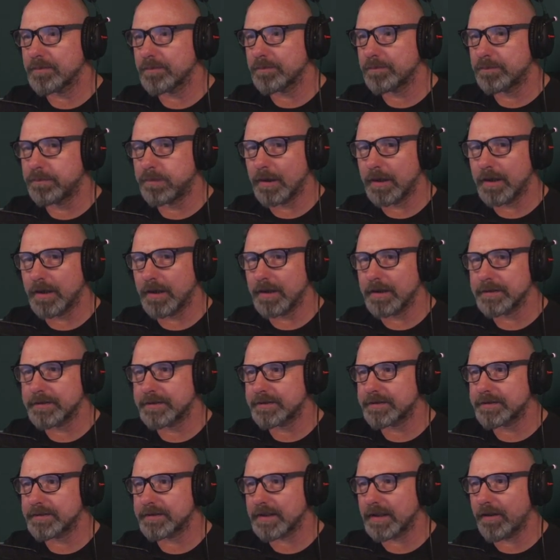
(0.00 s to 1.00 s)

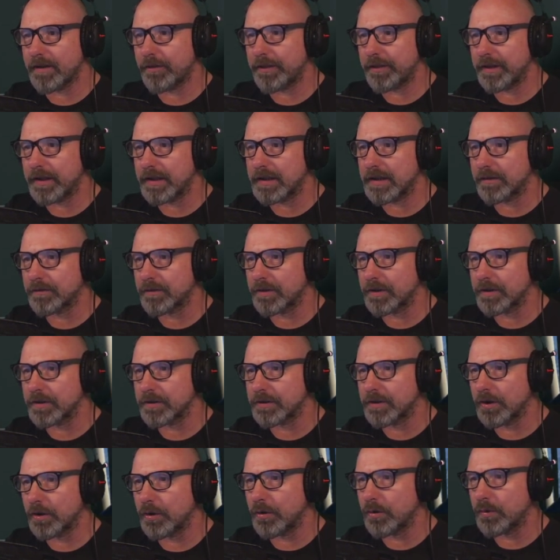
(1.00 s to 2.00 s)
But I think I'm gonna
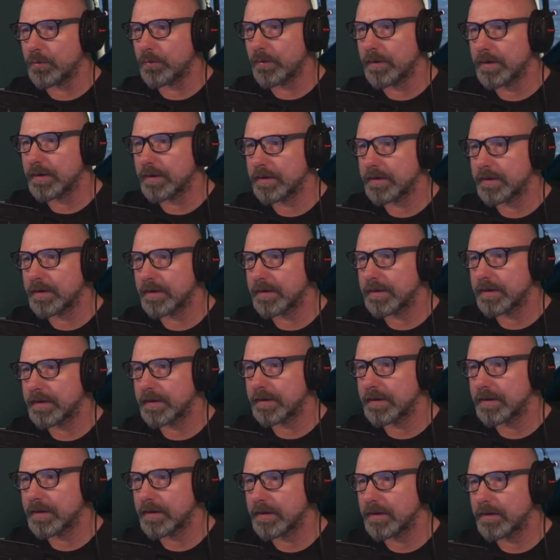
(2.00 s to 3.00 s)
go
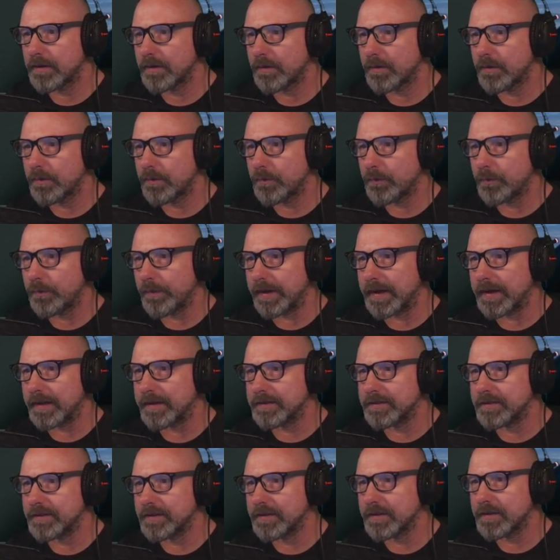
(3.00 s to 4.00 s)

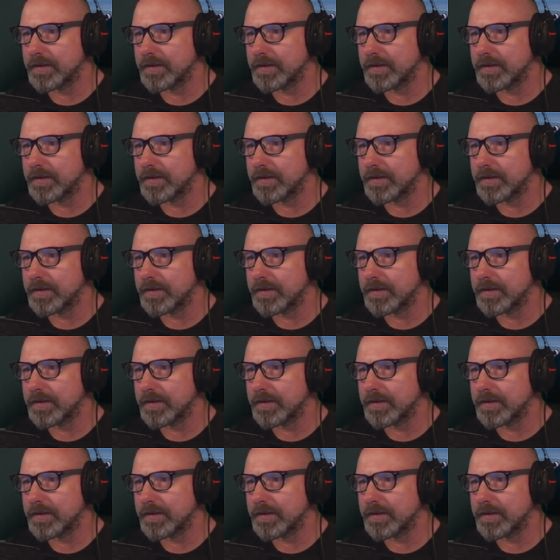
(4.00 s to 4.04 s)
with